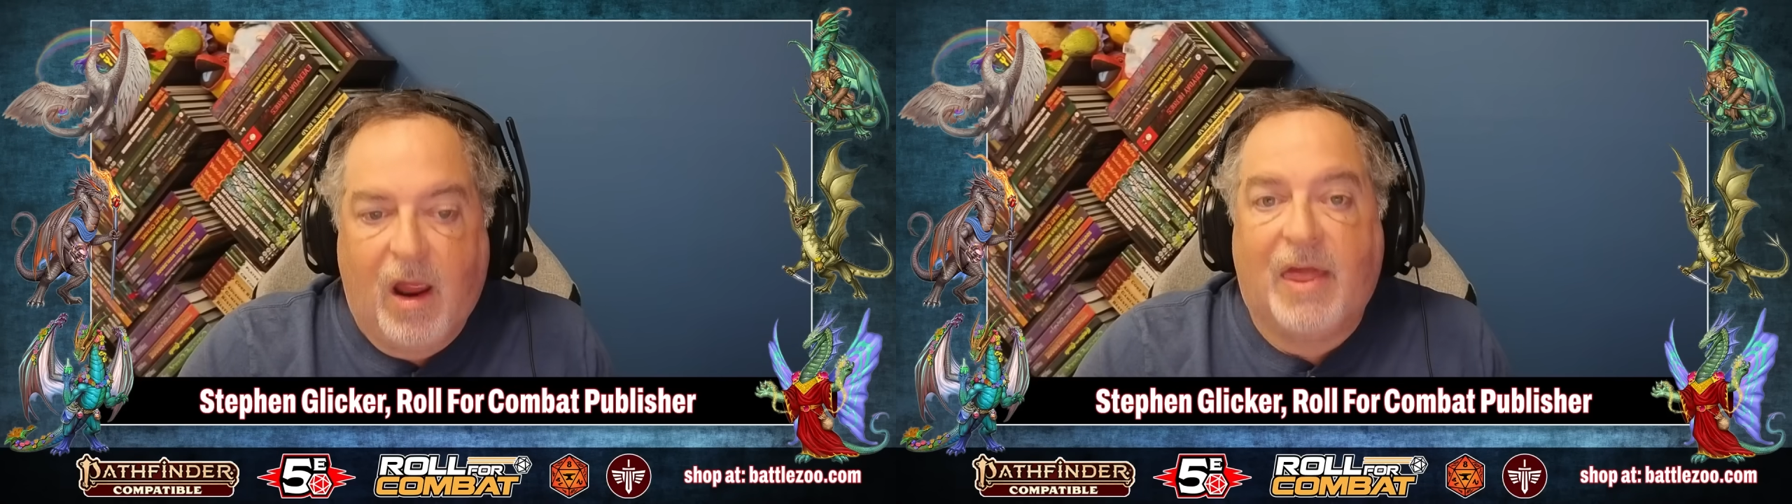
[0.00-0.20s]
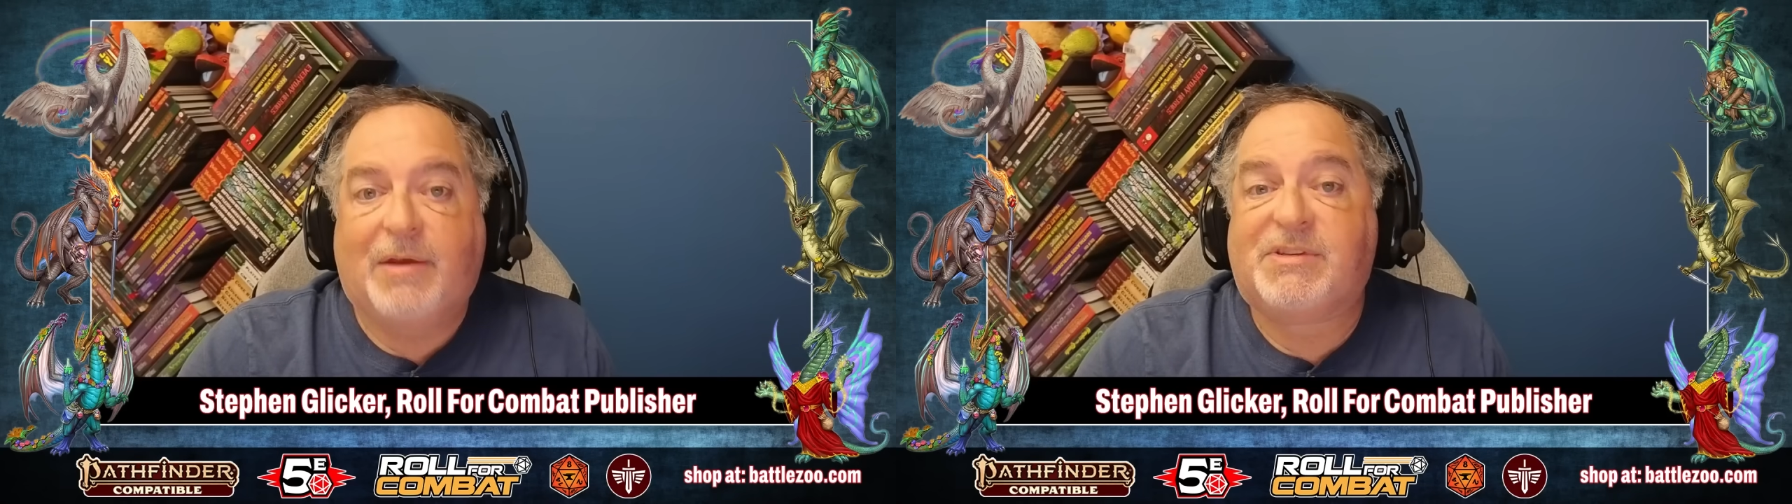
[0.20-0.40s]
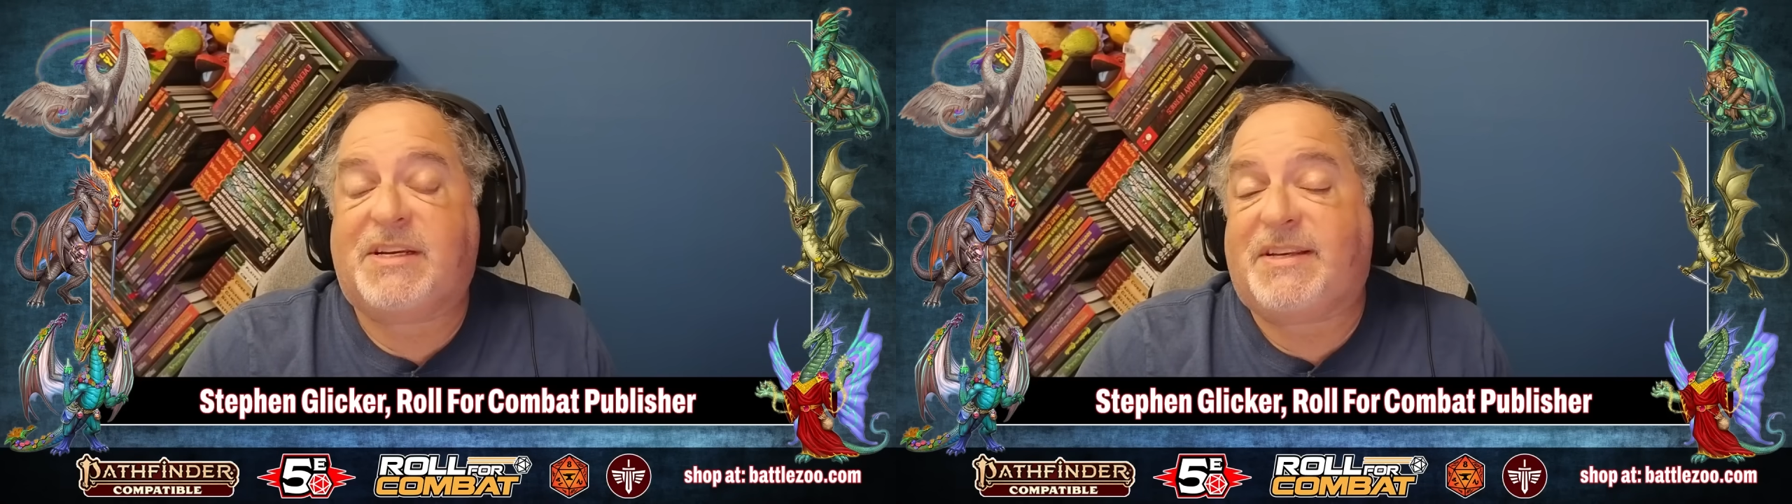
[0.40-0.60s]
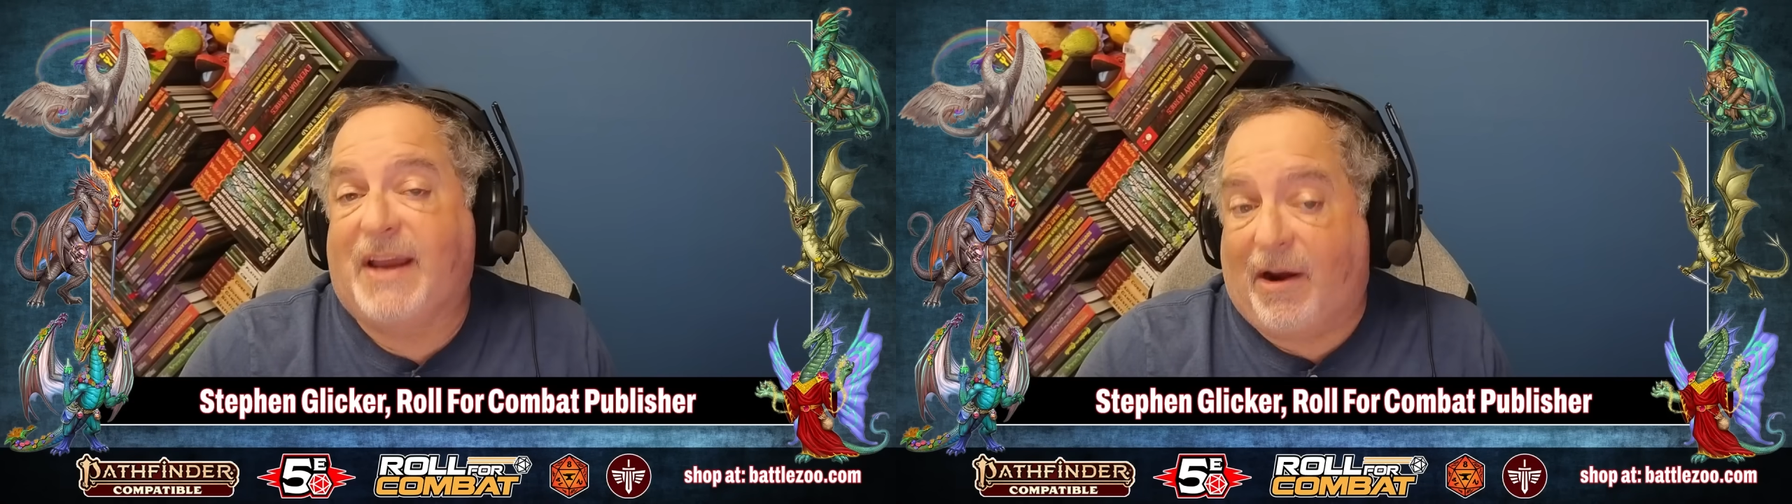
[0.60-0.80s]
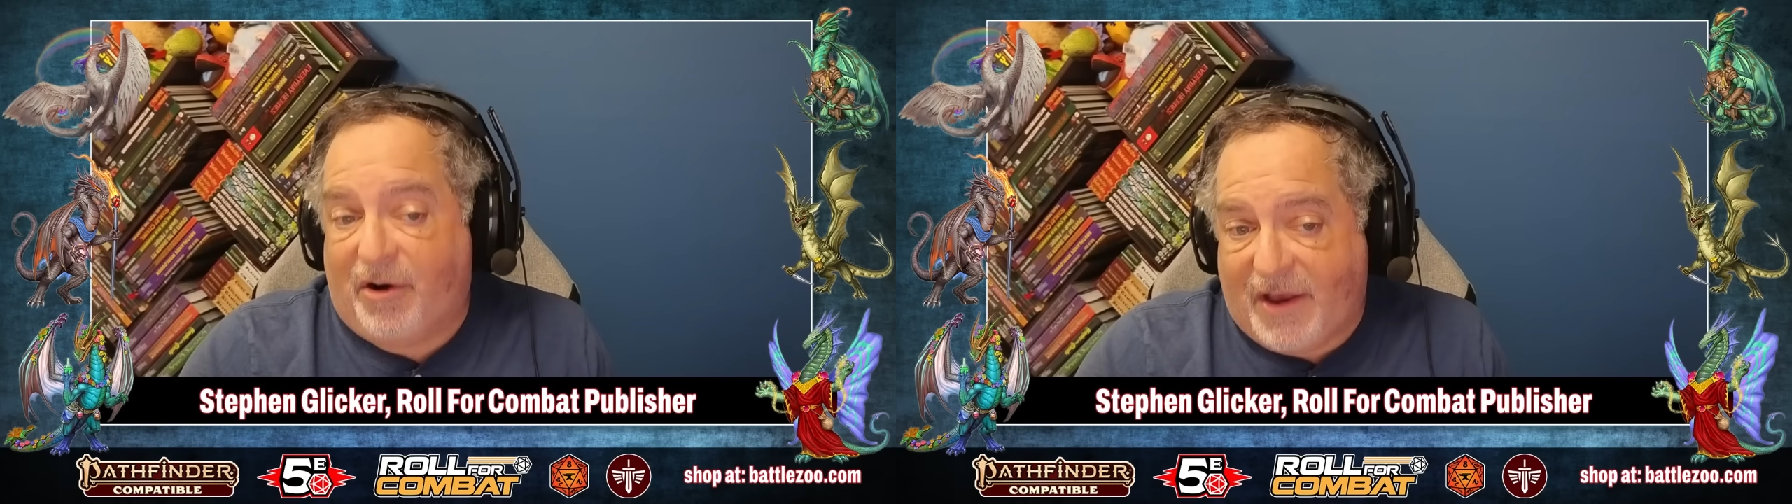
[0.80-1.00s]
There was a
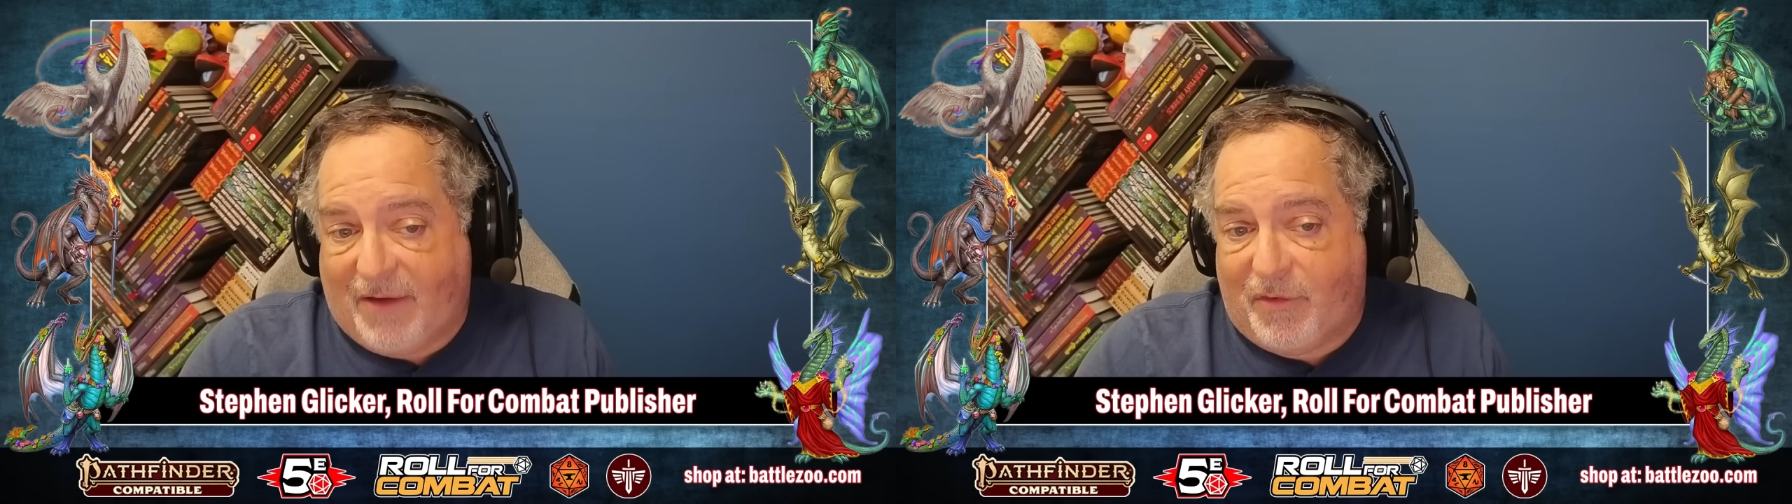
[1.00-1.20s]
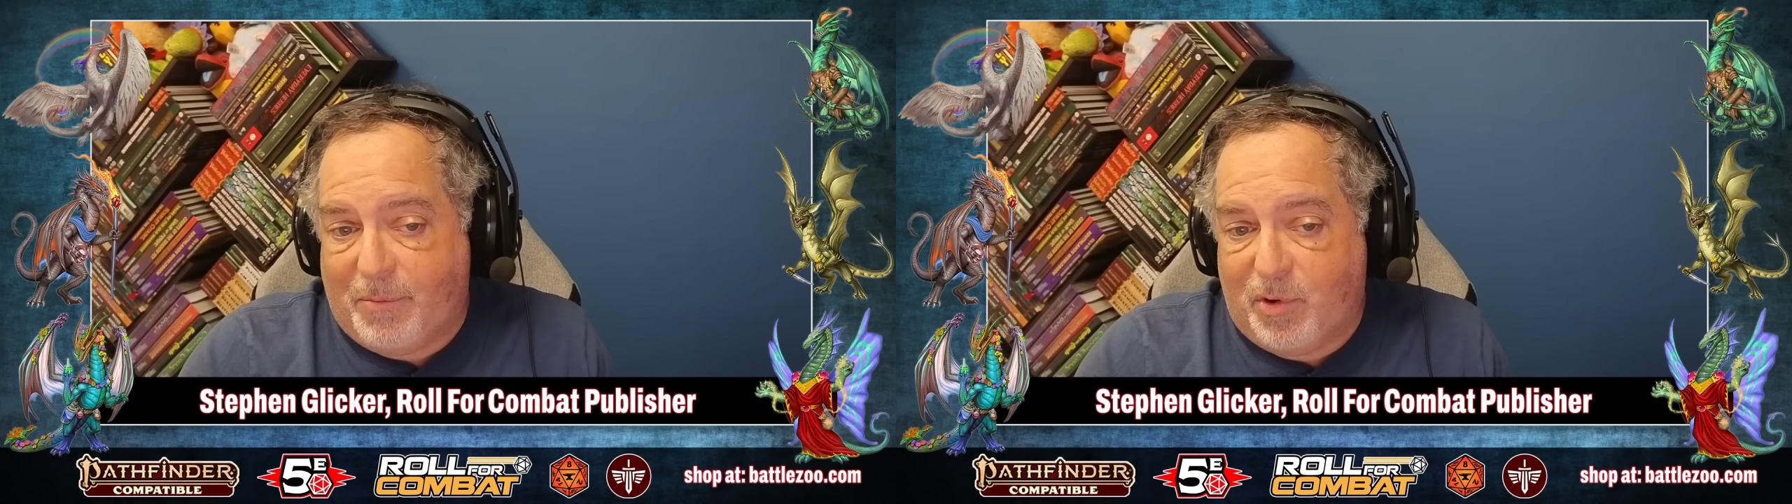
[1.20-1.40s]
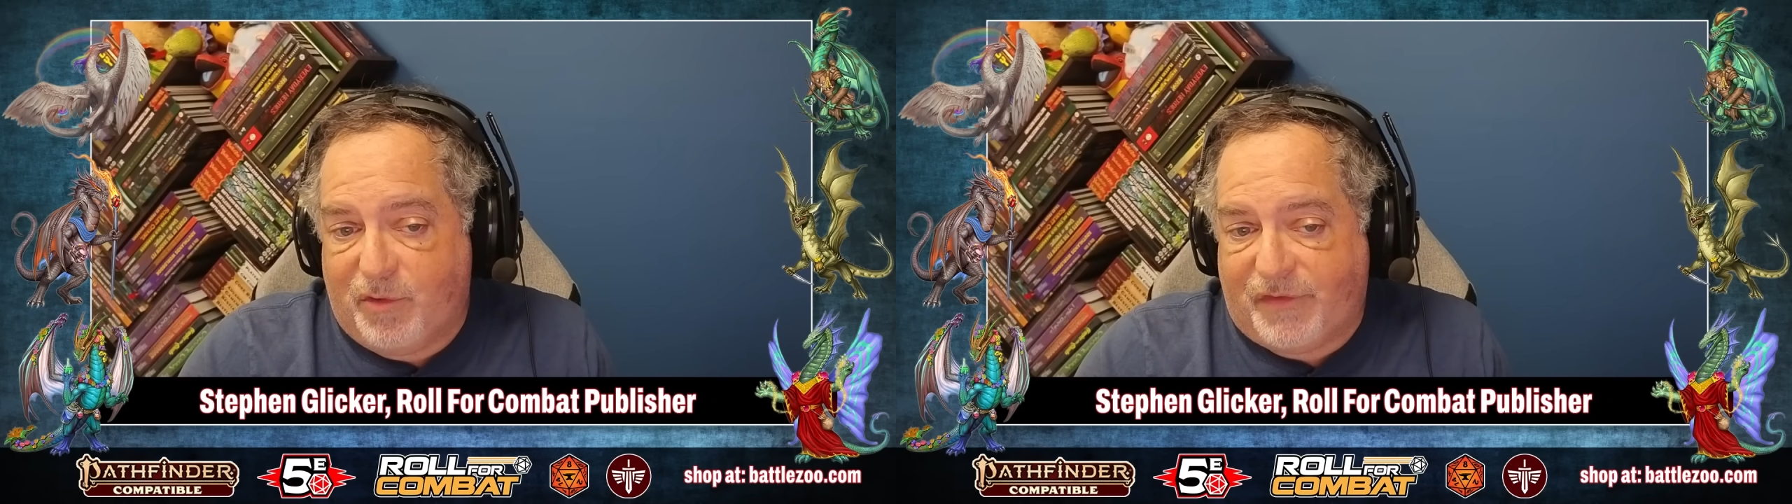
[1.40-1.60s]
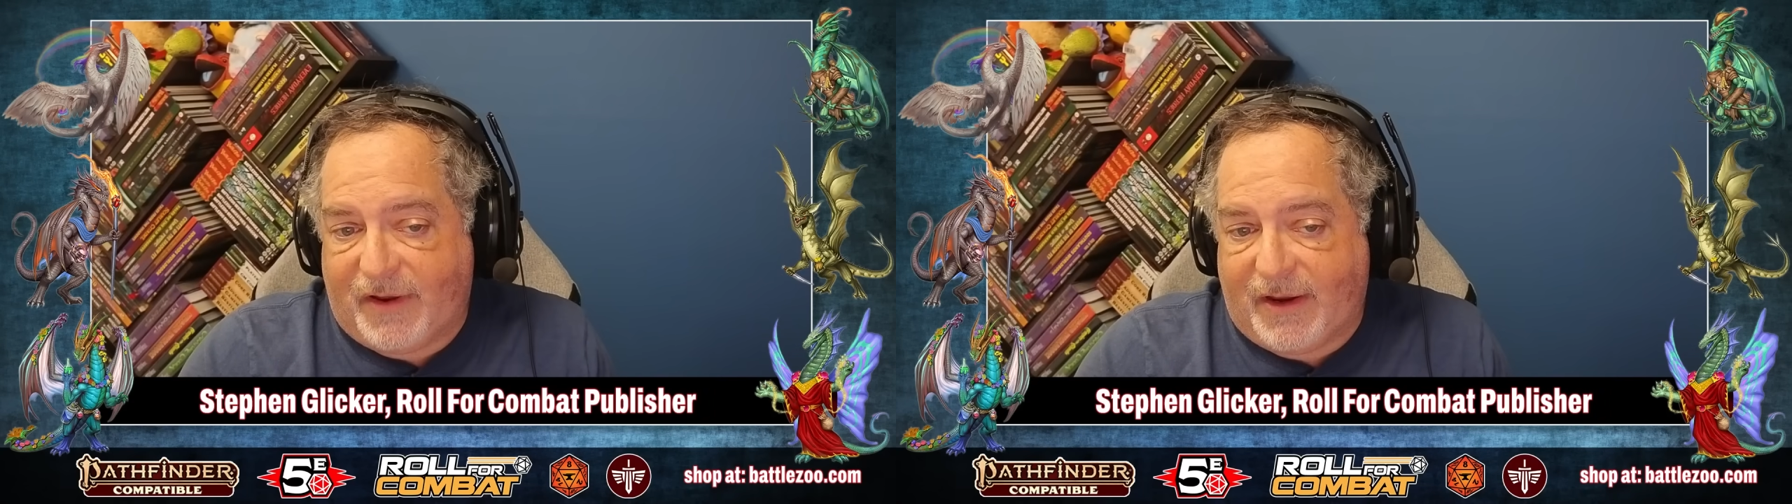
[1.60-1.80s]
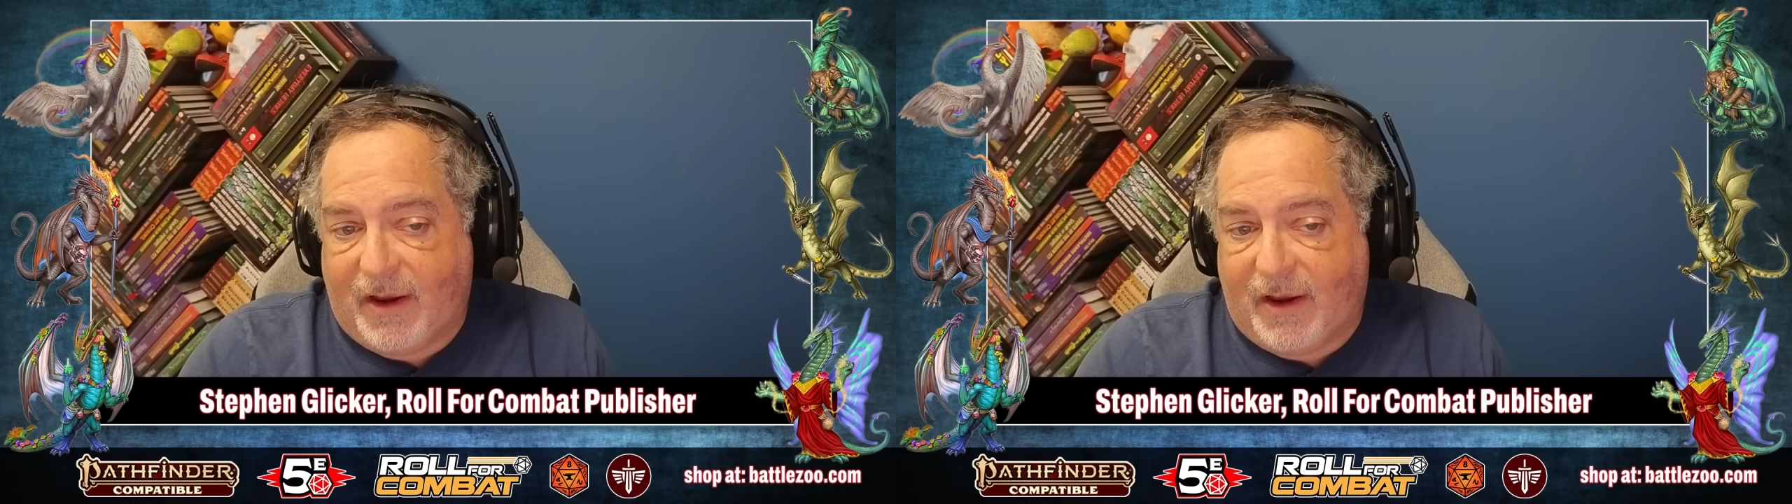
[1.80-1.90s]
Daredevil movie.